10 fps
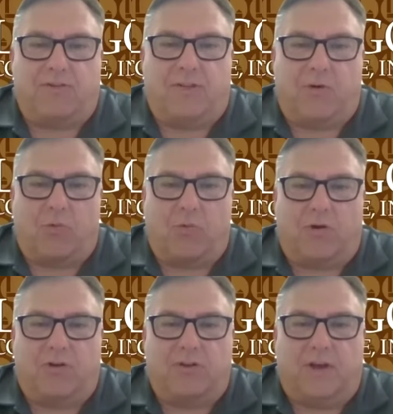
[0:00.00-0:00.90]
and there
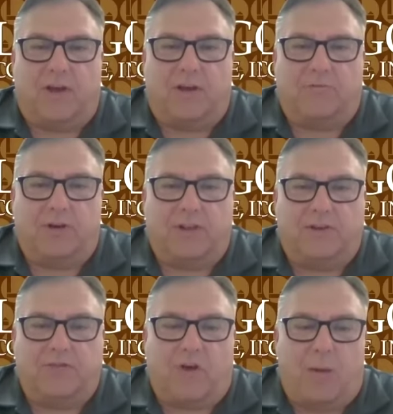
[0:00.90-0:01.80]
weren't really
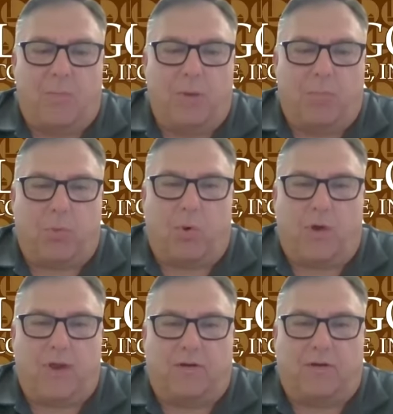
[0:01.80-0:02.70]
job
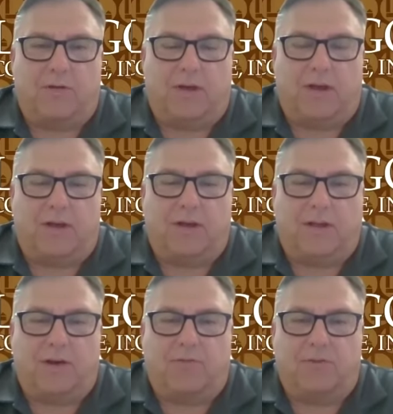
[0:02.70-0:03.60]
employer
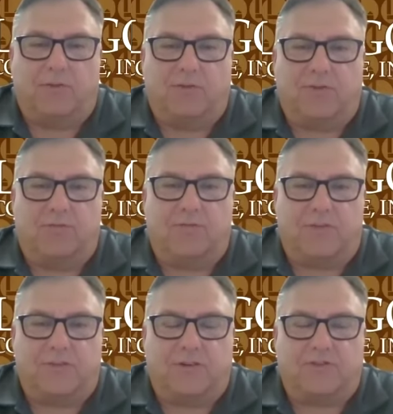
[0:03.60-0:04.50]
interviews, info
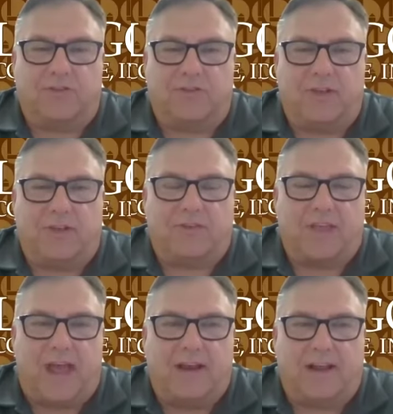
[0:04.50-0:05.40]
sessions, things of
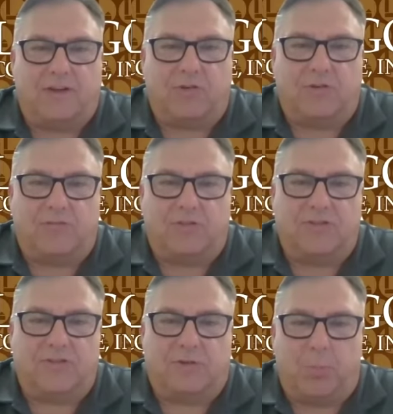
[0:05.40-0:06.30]
that nature. It was
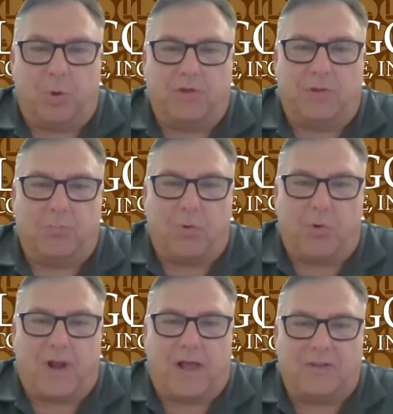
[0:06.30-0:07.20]
just a bulletin
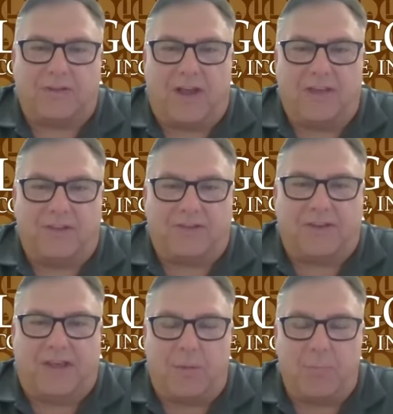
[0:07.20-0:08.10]
board outside the
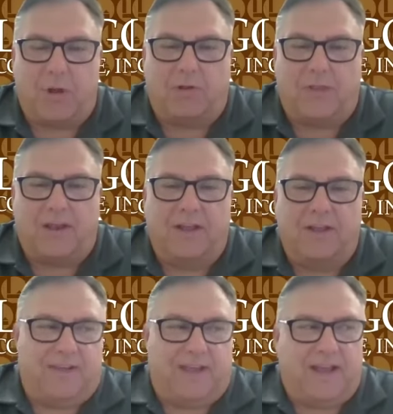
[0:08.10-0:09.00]
CM building.
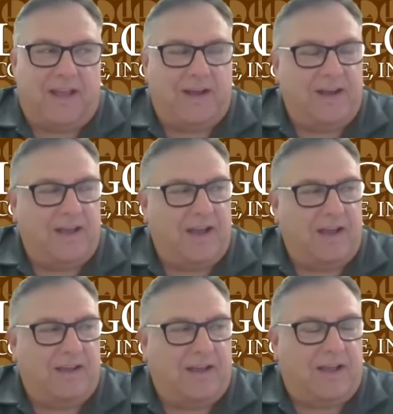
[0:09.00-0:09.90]
And
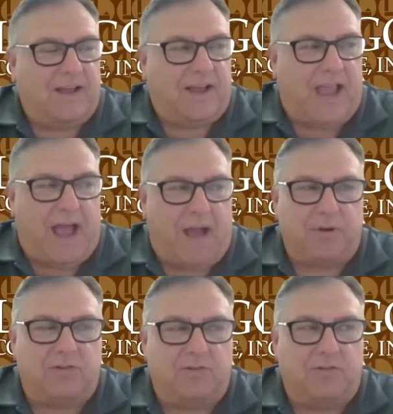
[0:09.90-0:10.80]
I
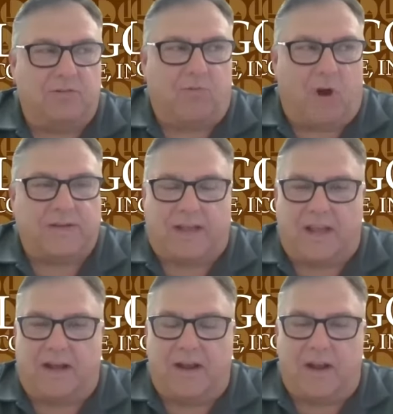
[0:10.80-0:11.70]
happened to want to
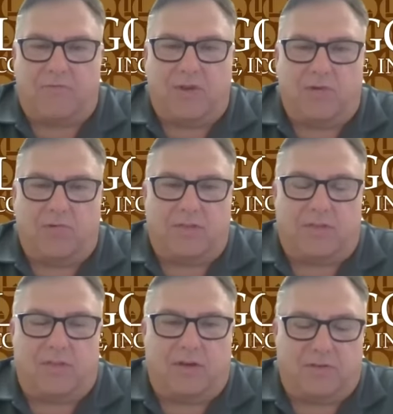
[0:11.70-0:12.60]
get an interview
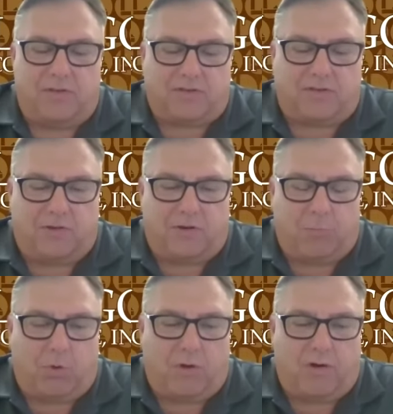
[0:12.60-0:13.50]
with the certain
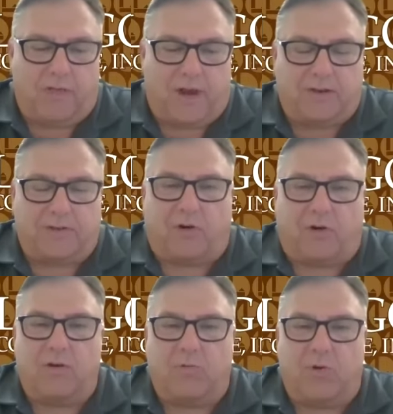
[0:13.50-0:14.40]
employer that I
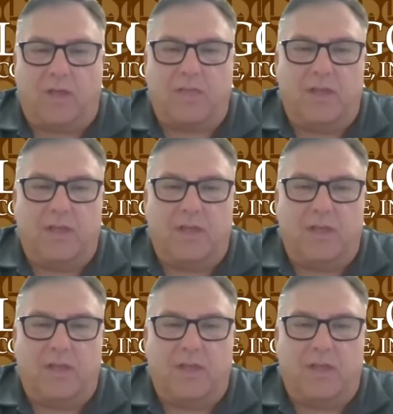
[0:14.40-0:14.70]
started with,